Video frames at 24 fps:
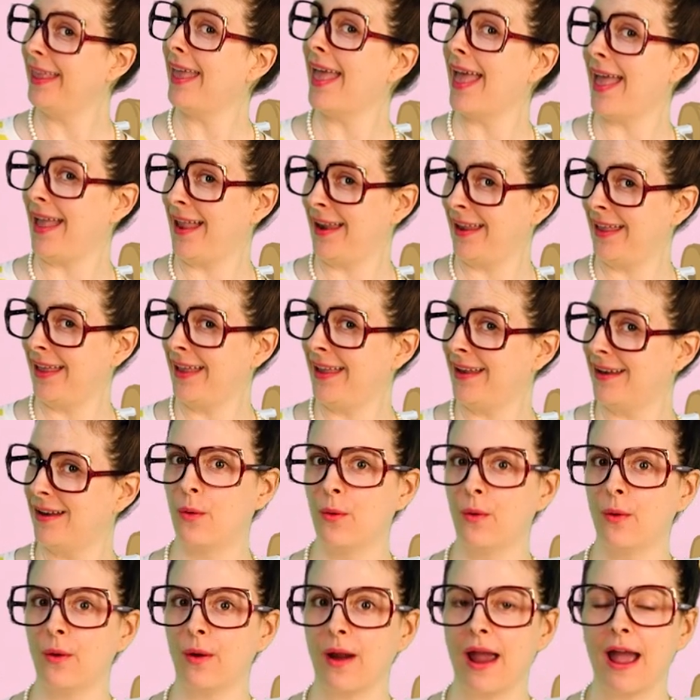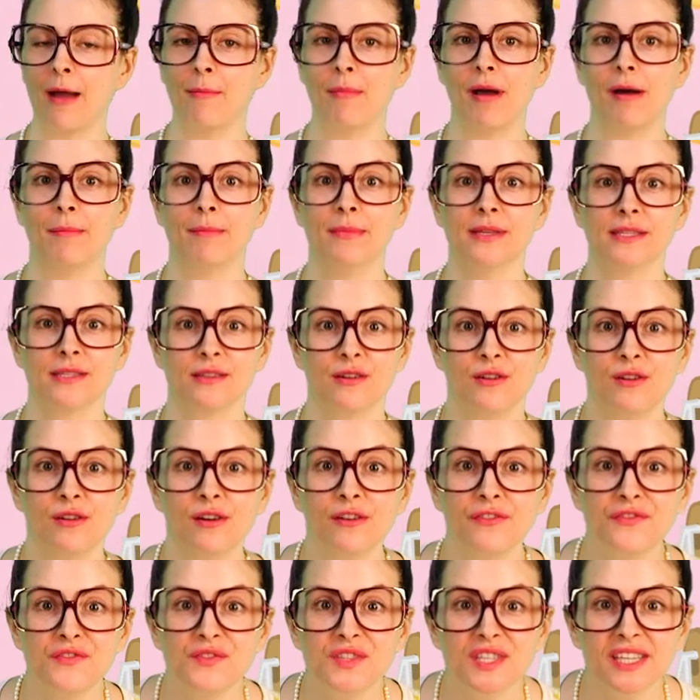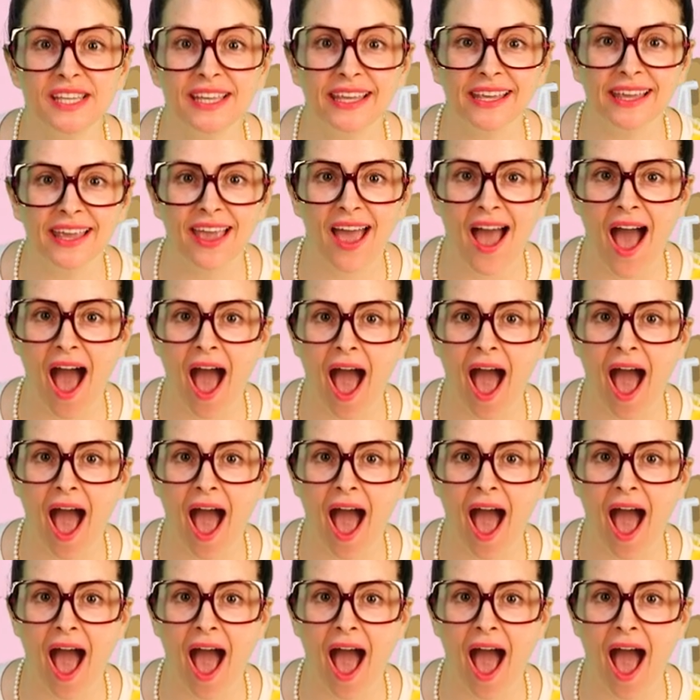get it? Or how about Miss Hoofsy?